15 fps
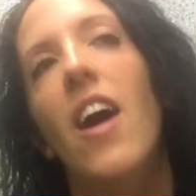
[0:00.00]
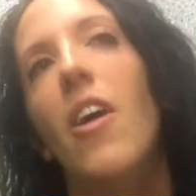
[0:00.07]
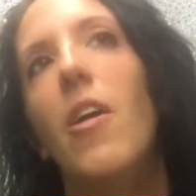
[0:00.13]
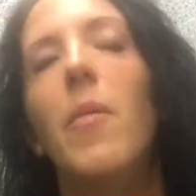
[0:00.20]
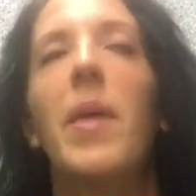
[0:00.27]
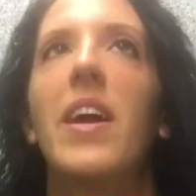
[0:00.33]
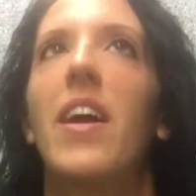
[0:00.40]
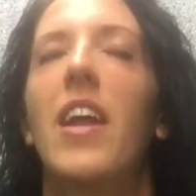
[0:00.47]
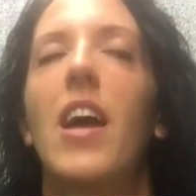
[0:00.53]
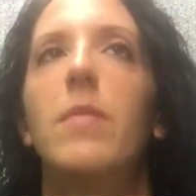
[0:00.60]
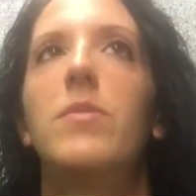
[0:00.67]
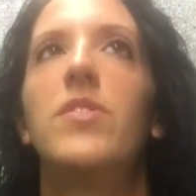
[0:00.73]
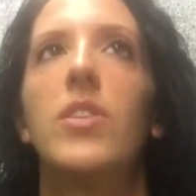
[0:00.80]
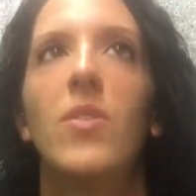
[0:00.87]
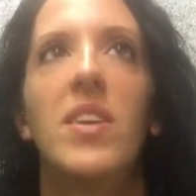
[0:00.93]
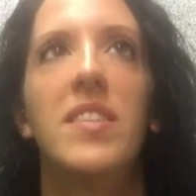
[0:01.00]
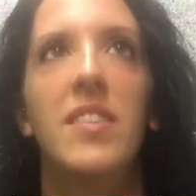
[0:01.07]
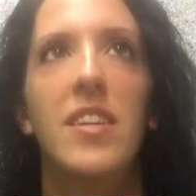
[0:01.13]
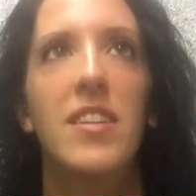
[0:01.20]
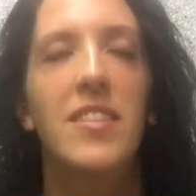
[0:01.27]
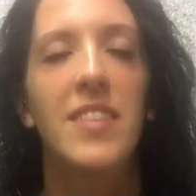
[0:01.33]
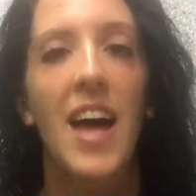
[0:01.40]
oh my God, I'm so
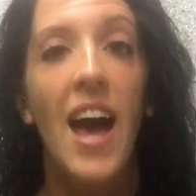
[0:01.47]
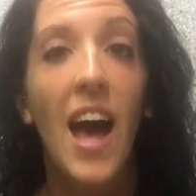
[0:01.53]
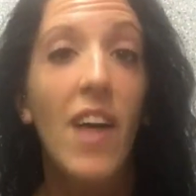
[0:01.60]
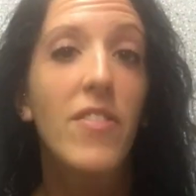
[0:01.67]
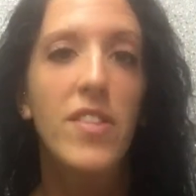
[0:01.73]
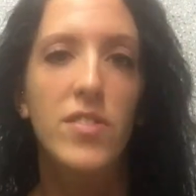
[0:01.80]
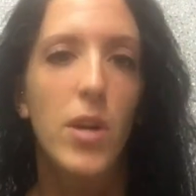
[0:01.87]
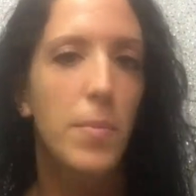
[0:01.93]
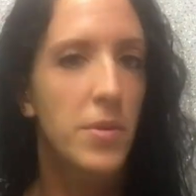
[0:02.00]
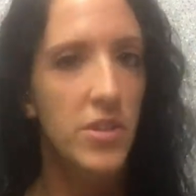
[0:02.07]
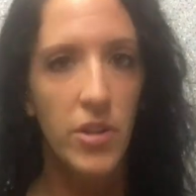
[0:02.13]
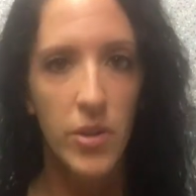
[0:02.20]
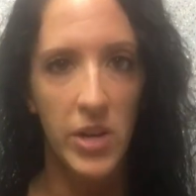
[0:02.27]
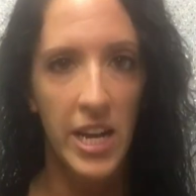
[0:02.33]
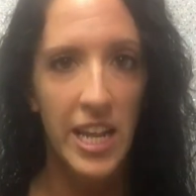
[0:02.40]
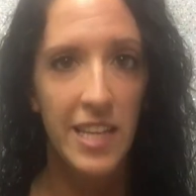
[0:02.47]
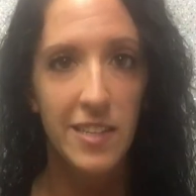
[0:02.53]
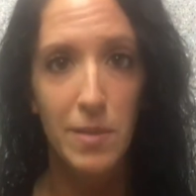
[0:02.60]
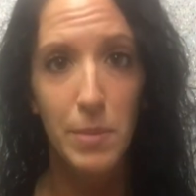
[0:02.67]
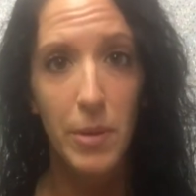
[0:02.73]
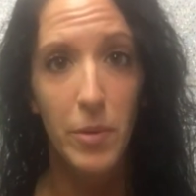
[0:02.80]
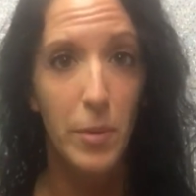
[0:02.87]
excited to have this opportunity
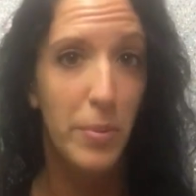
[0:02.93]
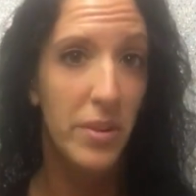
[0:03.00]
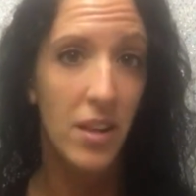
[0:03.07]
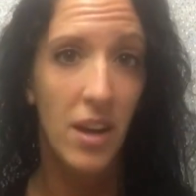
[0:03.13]
to be able to